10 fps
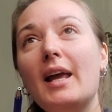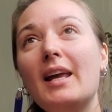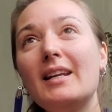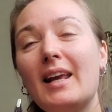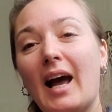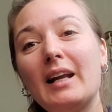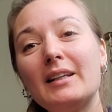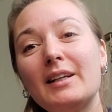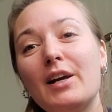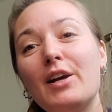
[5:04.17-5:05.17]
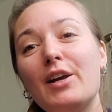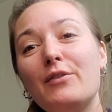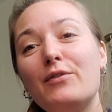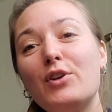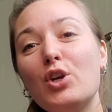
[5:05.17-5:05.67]
in Canada,
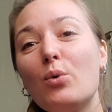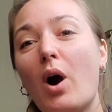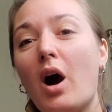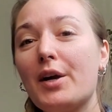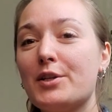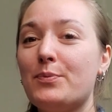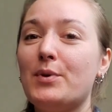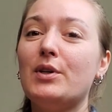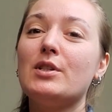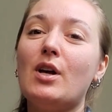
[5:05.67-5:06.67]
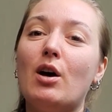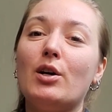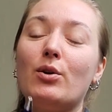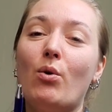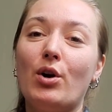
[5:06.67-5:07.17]
if you are experienced
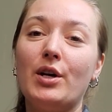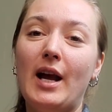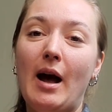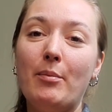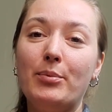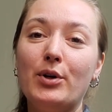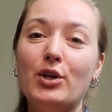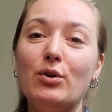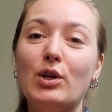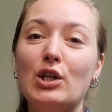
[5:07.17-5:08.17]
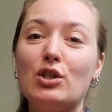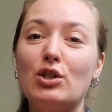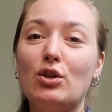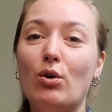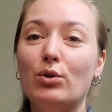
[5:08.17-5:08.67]
hardcore camper, you can
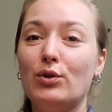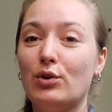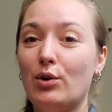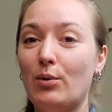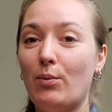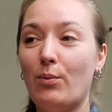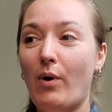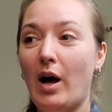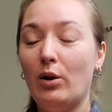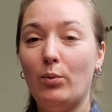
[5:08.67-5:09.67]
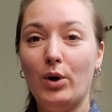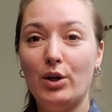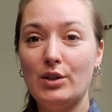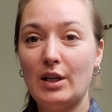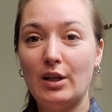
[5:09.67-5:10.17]
just go to the wild
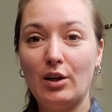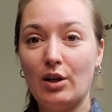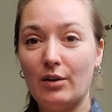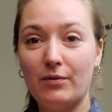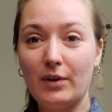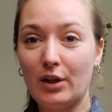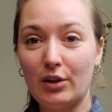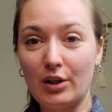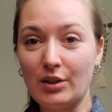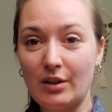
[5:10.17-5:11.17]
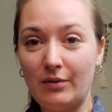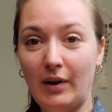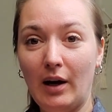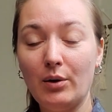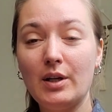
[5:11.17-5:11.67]
woods and you can figure your stuff
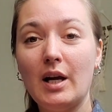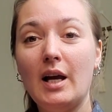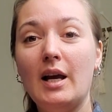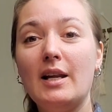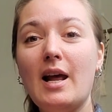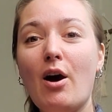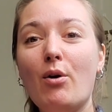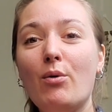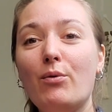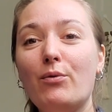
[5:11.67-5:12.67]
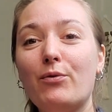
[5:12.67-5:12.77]
out. Now,